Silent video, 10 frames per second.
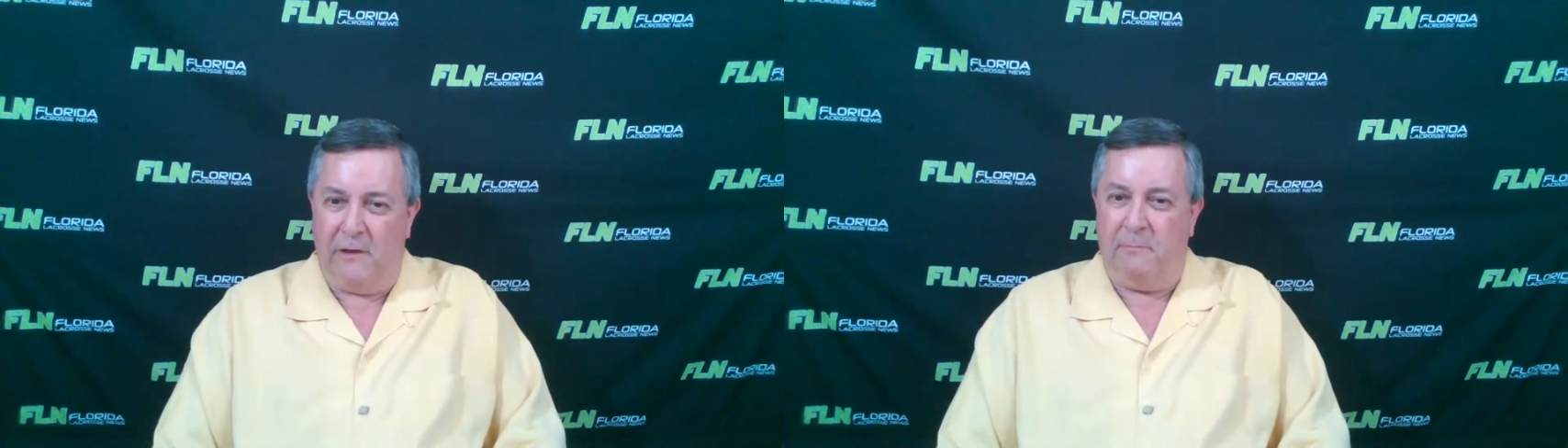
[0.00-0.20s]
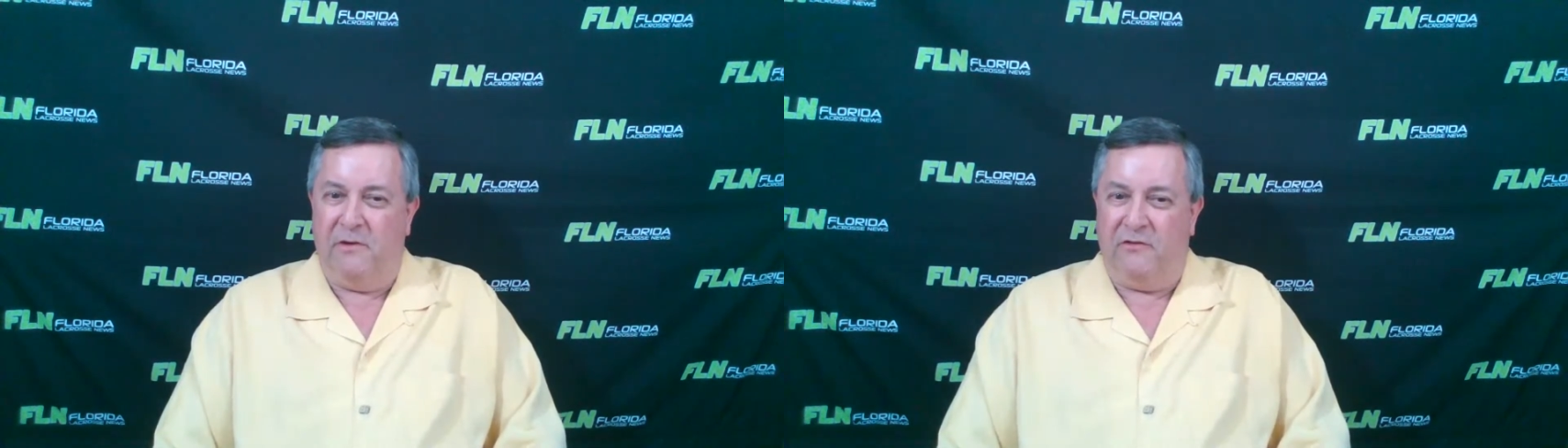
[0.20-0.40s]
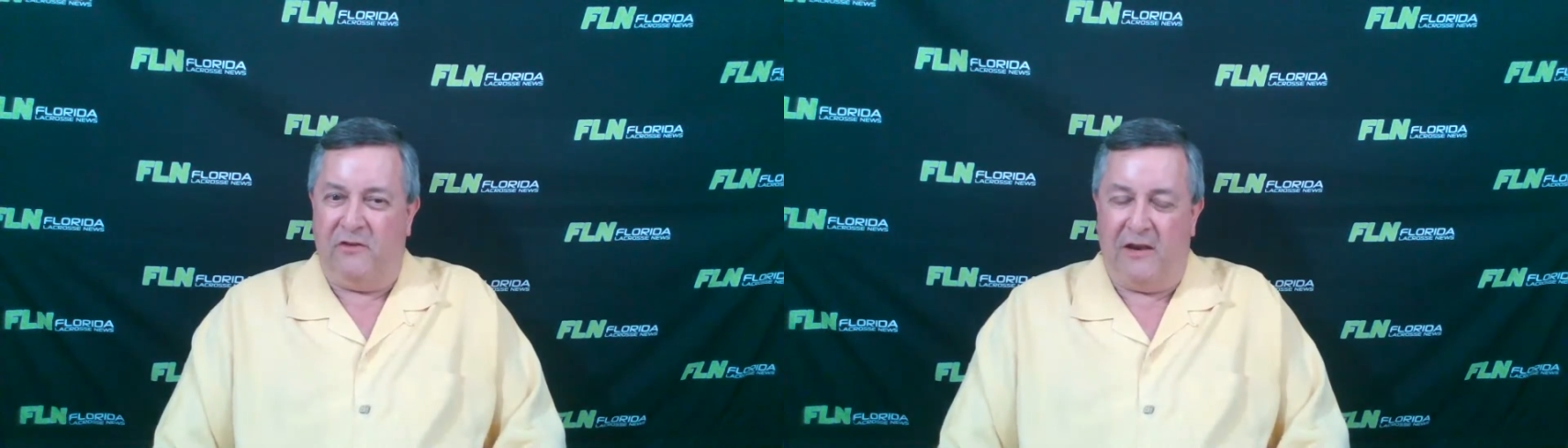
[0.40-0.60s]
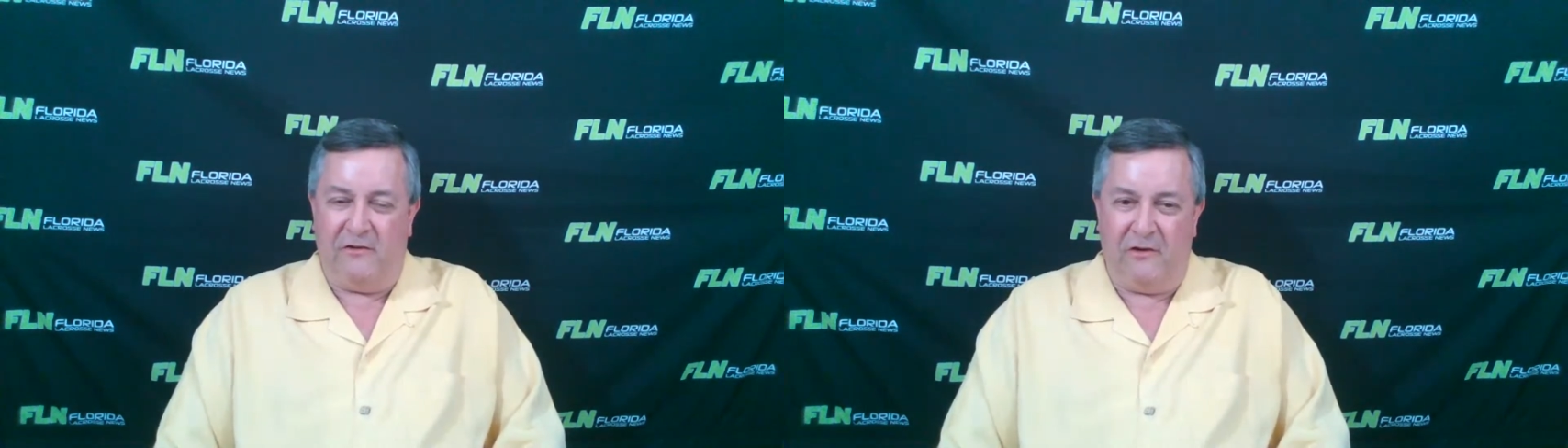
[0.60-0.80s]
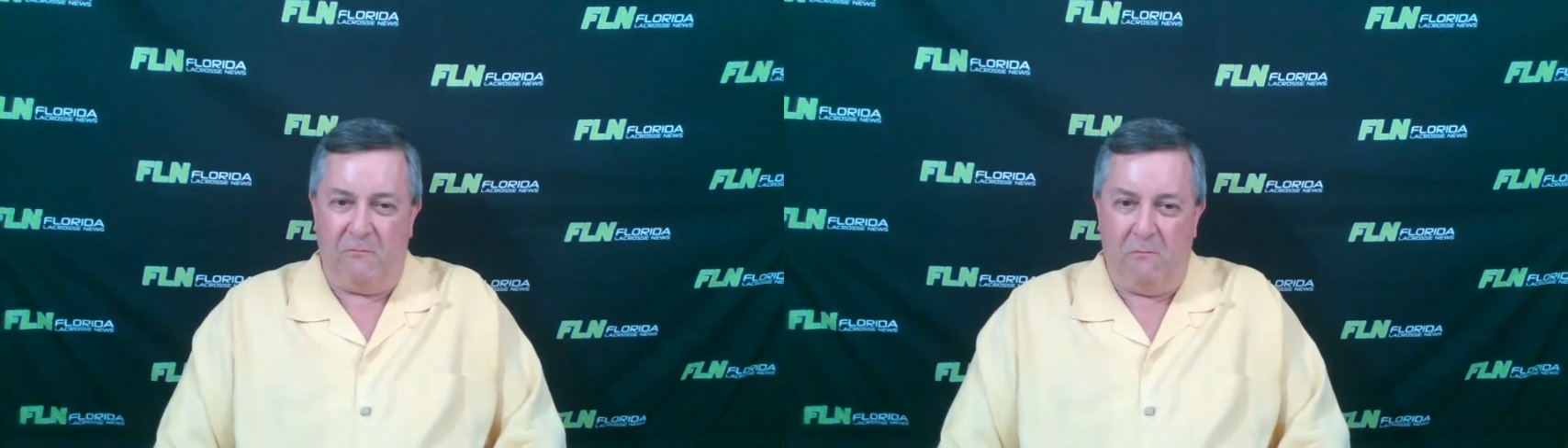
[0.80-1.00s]
They
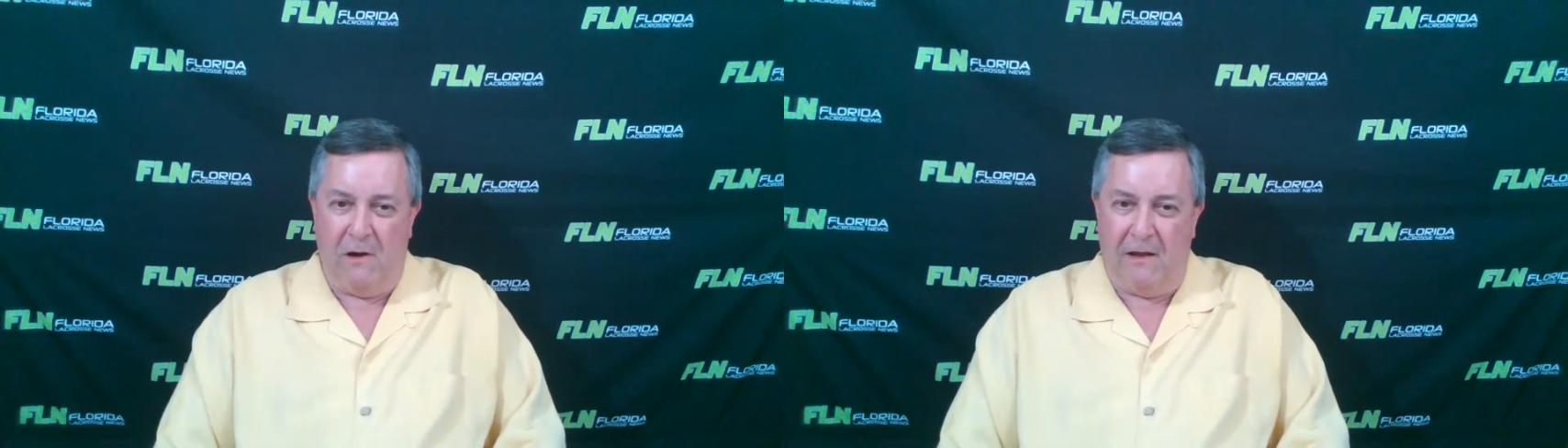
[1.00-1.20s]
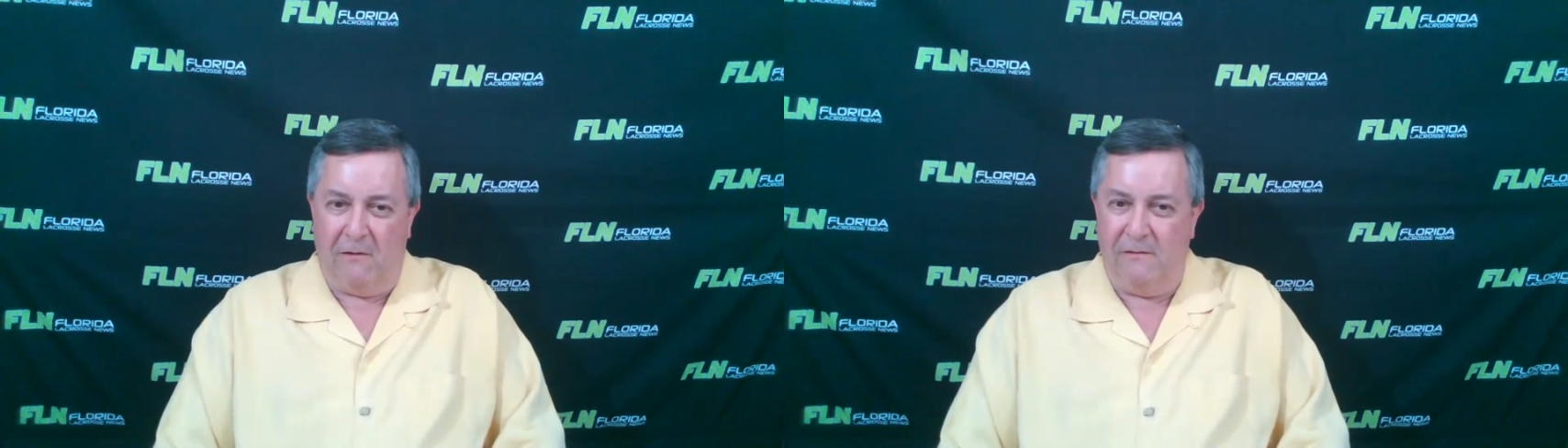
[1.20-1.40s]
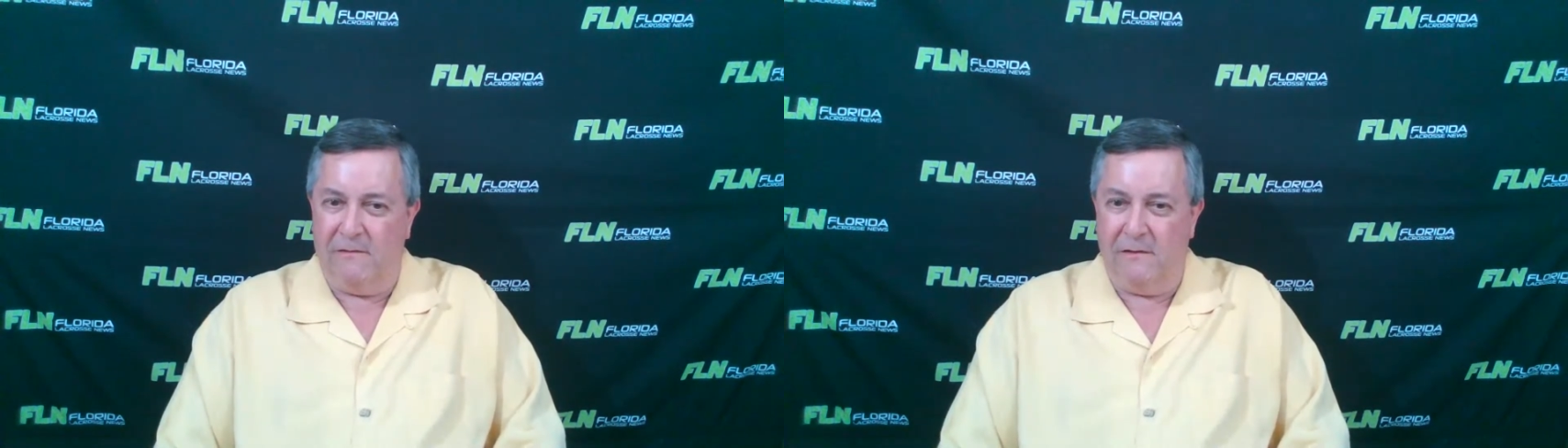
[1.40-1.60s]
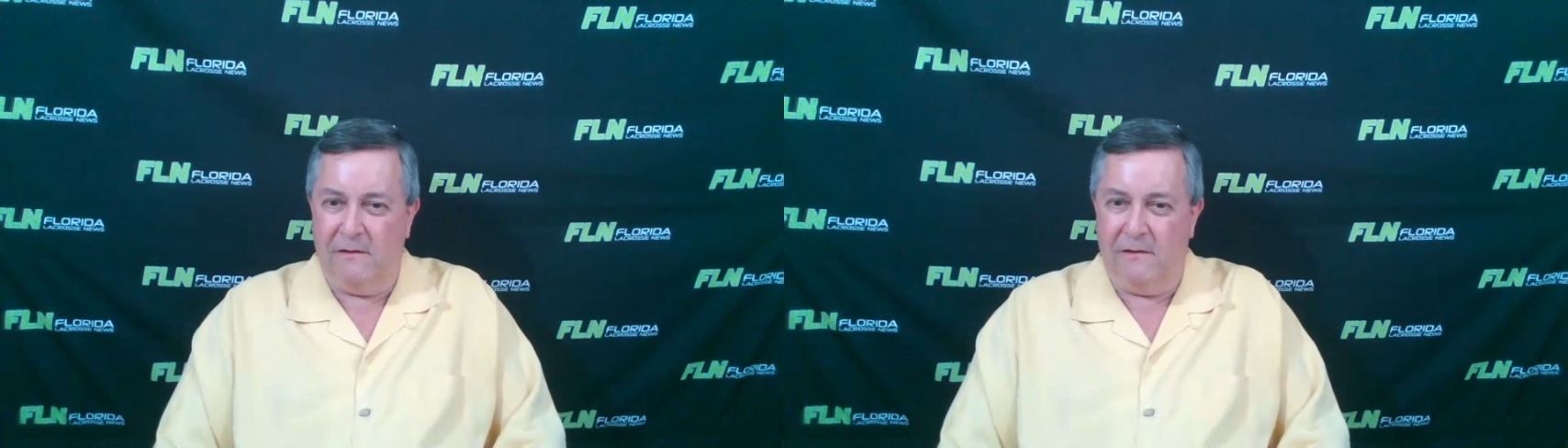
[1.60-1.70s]
possess it well.